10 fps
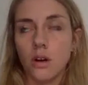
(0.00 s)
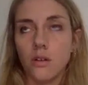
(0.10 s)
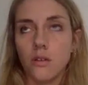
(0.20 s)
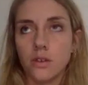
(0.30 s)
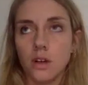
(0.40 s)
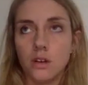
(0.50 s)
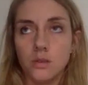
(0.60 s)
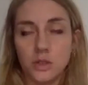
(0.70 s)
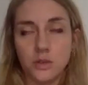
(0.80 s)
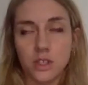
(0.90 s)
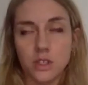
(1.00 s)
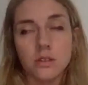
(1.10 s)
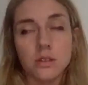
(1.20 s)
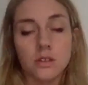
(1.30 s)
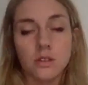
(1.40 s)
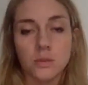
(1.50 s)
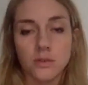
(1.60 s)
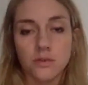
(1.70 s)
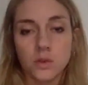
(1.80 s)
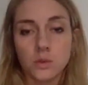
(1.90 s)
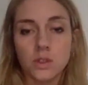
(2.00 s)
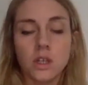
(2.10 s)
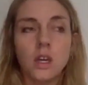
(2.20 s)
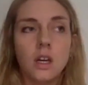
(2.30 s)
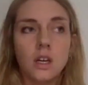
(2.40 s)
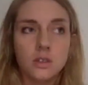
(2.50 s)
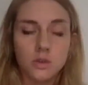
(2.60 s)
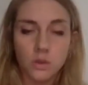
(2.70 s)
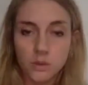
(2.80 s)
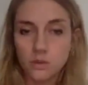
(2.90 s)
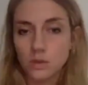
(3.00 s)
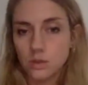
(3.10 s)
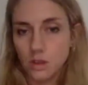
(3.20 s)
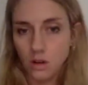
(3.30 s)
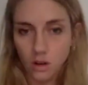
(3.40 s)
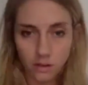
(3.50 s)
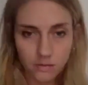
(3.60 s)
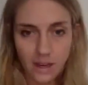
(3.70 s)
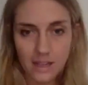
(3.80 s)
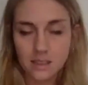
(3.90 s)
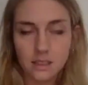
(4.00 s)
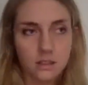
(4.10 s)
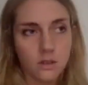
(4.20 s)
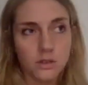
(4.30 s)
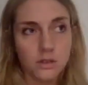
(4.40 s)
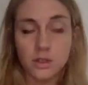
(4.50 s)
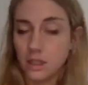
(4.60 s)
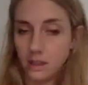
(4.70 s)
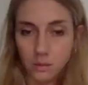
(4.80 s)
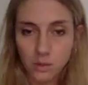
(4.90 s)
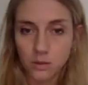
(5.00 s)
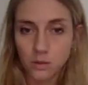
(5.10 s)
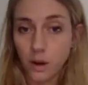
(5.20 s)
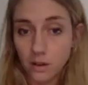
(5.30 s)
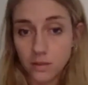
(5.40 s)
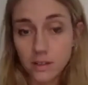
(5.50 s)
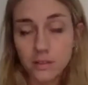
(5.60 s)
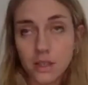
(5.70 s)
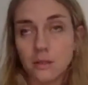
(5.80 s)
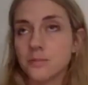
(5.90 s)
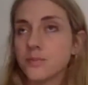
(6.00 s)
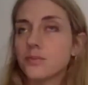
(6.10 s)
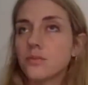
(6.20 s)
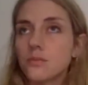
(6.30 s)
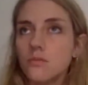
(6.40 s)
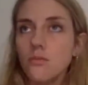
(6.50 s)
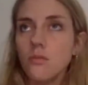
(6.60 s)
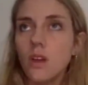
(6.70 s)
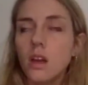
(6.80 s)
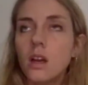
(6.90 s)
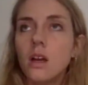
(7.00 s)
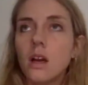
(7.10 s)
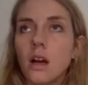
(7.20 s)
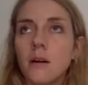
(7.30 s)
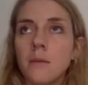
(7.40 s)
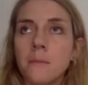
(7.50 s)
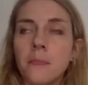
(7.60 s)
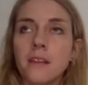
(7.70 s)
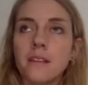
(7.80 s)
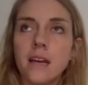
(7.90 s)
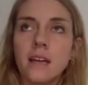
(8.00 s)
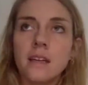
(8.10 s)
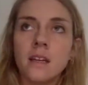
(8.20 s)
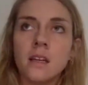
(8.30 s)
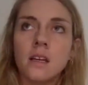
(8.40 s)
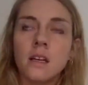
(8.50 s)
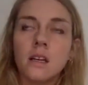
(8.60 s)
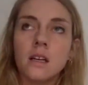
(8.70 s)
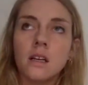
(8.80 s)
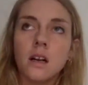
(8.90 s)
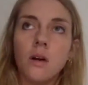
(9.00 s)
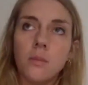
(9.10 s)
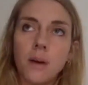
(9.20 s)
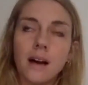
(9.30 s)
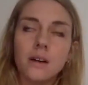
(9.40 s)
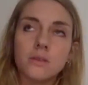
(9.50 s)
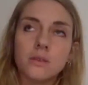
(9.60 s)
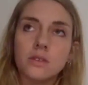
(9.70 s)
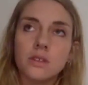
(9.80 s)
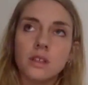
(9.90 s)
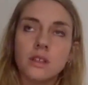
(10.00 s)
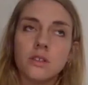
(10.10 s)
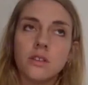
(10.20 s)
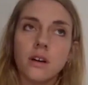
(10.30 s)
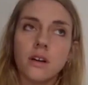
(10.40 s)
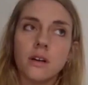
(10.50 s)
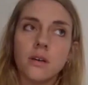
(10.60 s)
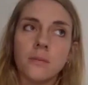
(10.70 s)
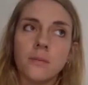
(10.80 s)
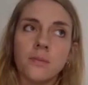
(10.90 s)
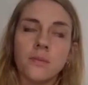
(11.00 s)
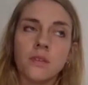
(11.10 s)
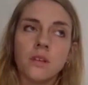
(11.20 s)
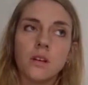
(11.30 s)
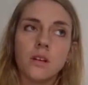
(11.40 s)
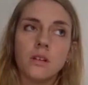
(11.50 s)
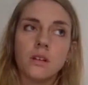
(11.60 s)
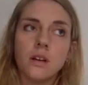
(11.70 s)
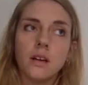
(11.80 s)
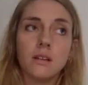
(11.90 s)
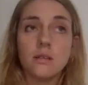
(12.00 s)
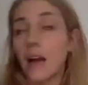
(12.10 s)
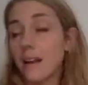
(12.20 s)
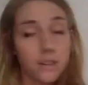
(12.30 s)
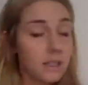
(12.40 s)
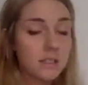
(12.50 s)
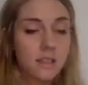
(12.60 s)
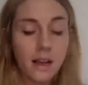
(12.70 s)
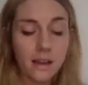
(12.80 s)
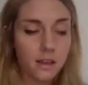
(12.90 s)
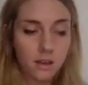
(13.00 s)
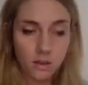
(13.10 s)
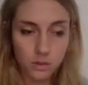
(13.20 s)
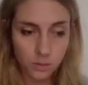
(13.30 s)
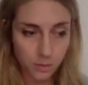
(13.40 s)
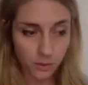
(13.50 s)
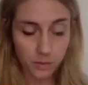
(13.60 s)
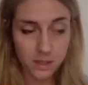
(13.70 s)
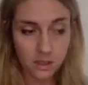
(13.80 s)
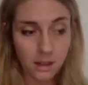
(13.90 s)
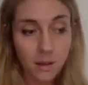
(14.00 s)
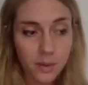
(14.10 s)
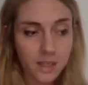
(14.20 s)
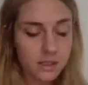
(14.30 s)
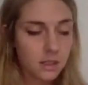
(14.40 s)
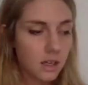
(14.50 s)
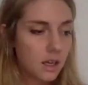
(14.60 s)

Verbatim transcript: lot of uh, restrictions in terms of food to lose a lot of fat. It's not a sustainable way of living. Um, then about the um, athletes like who perform at the Olympics,